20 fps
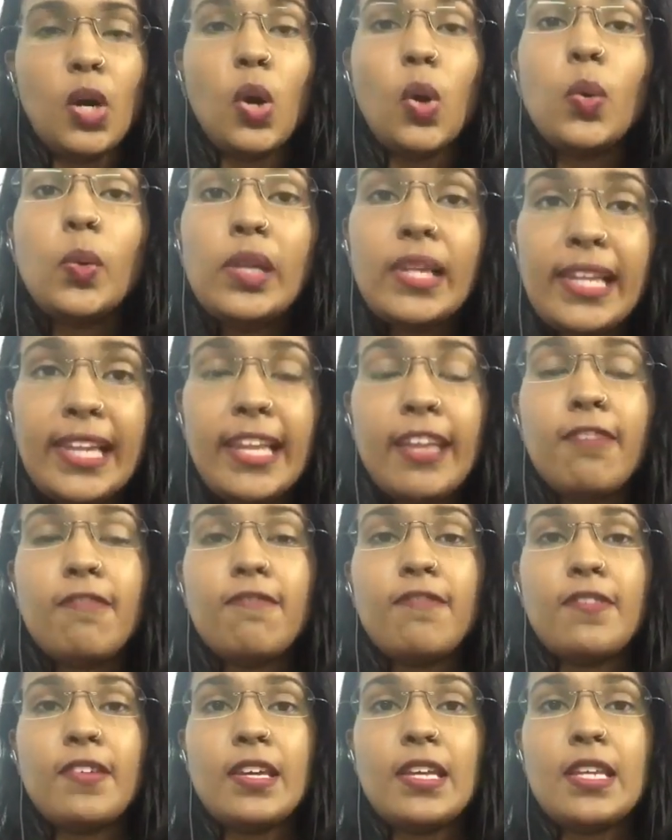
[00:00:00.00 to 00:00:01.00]
who
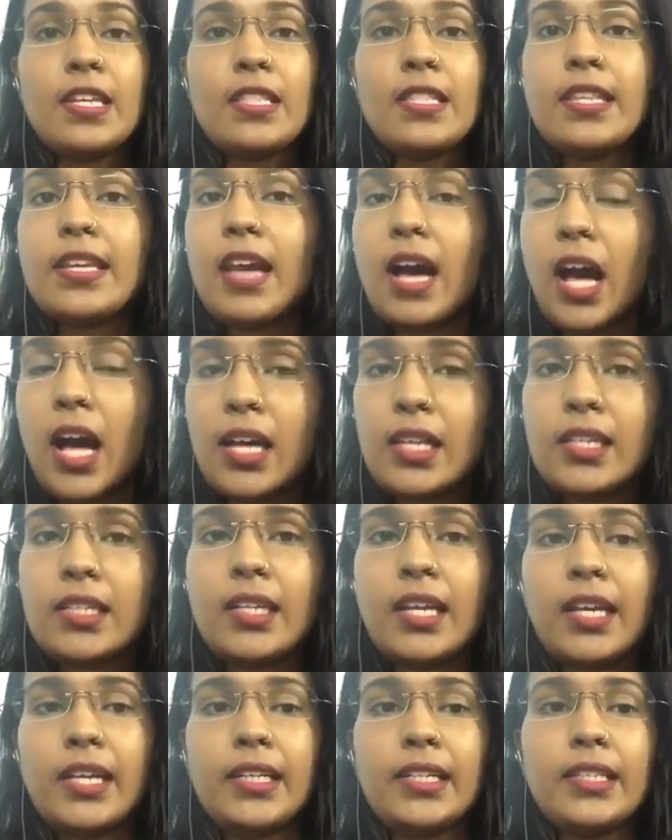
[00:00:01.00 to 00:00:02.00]
live in the Aran
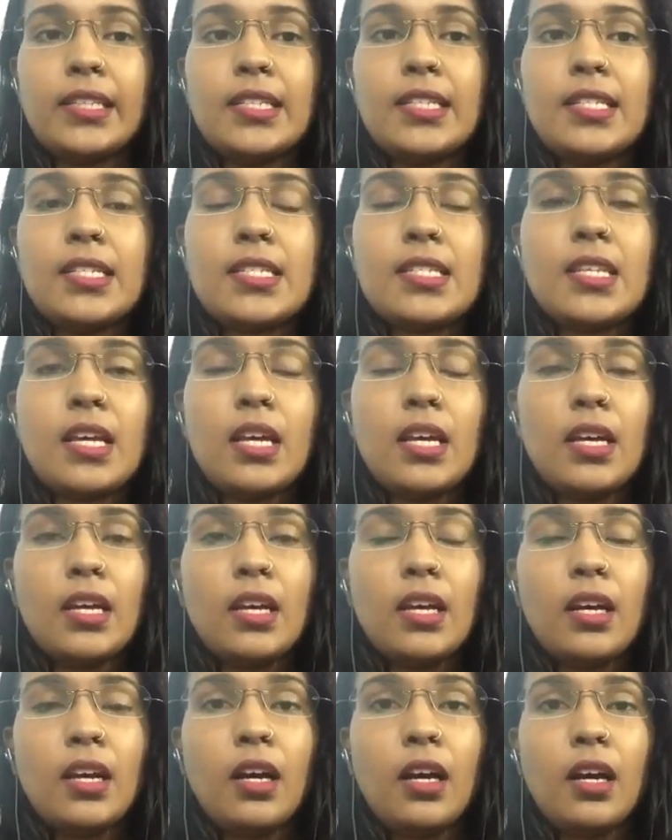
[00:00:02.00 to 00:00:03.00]
Islands,
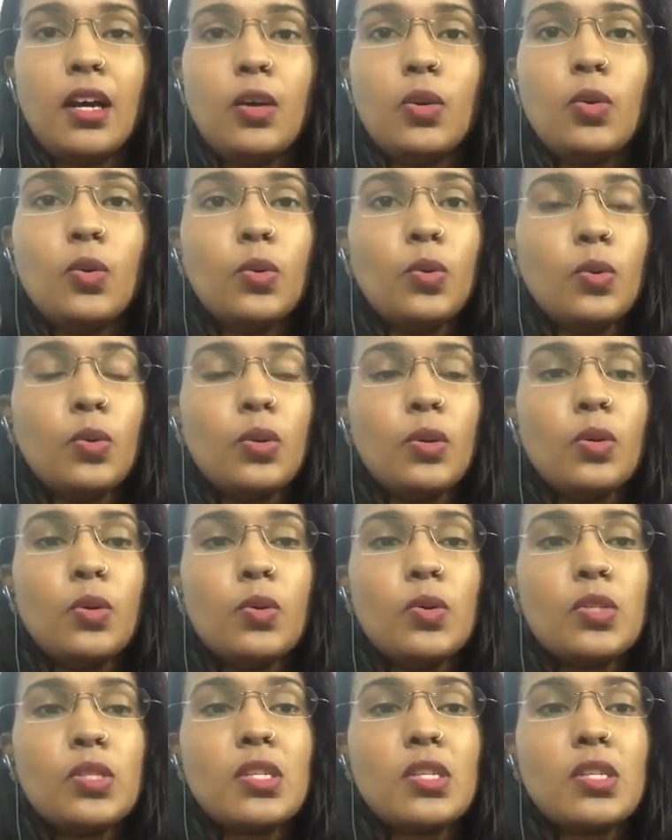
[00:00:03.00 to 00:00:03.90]
whose